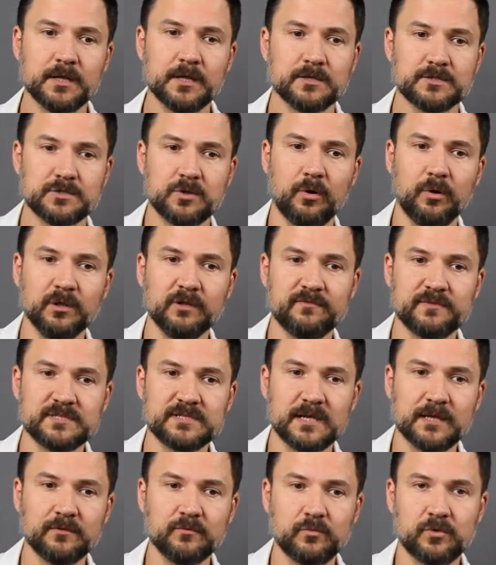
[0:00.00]
So all of a
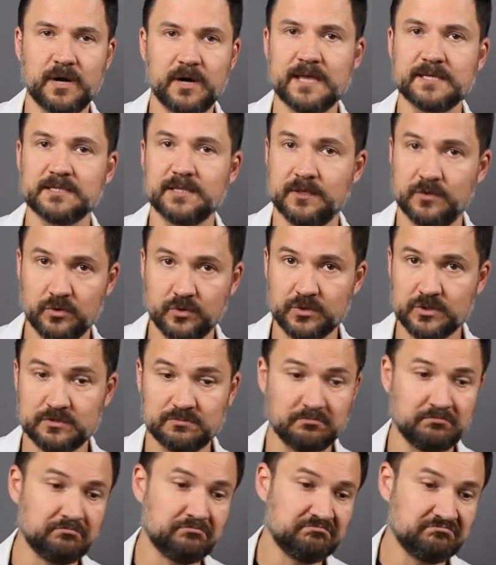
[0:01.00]
sudden, we're asking
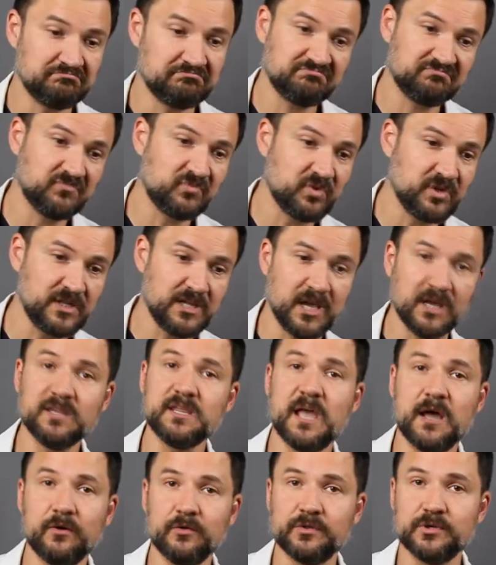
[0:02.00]
those really
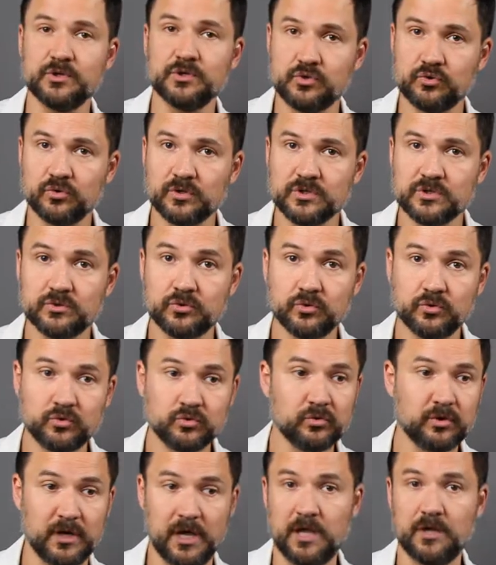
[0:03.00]
unhealthy joints to
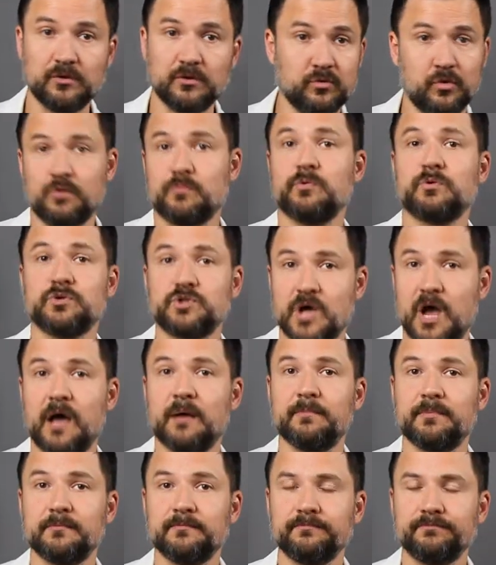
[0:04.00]
do a normal
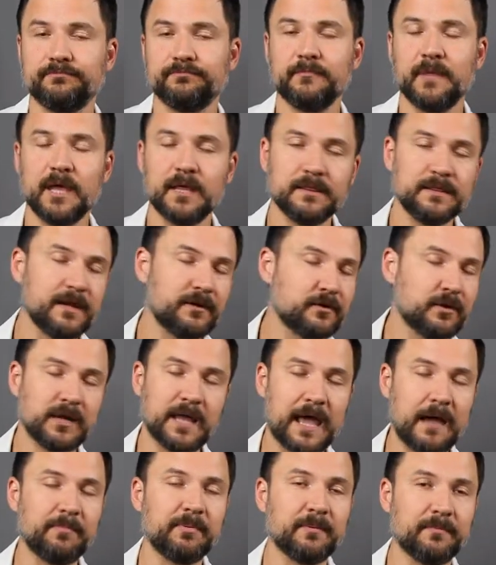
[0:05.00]
job. And they're not
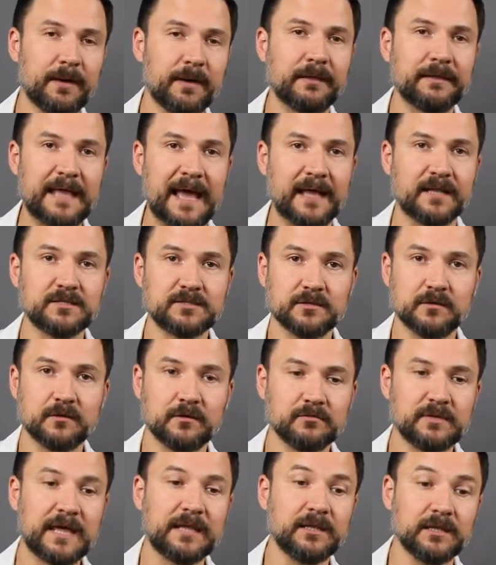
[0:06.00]
happy about that.
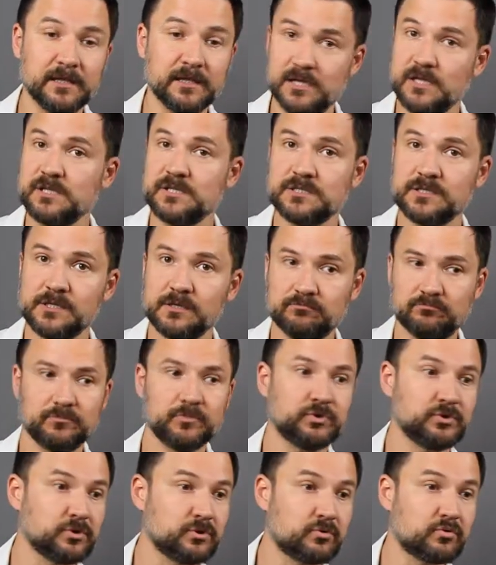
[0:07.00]
So that leads
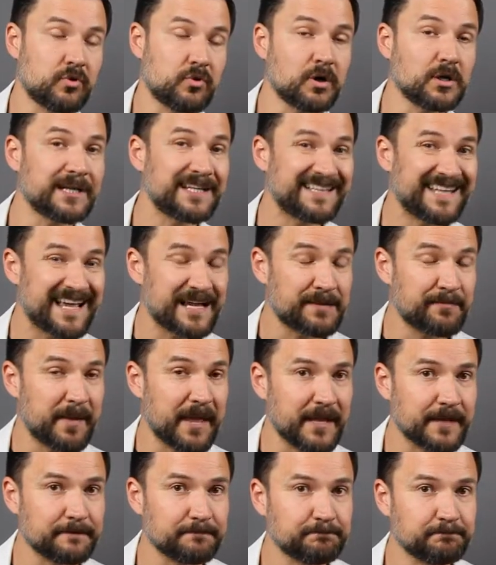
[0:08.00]
to chronic neck
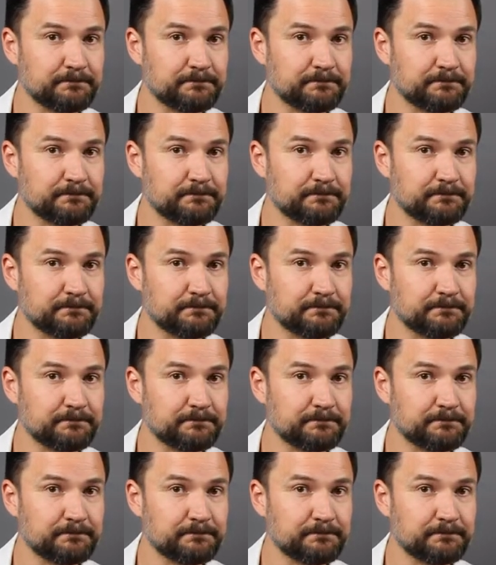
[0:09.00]
pain.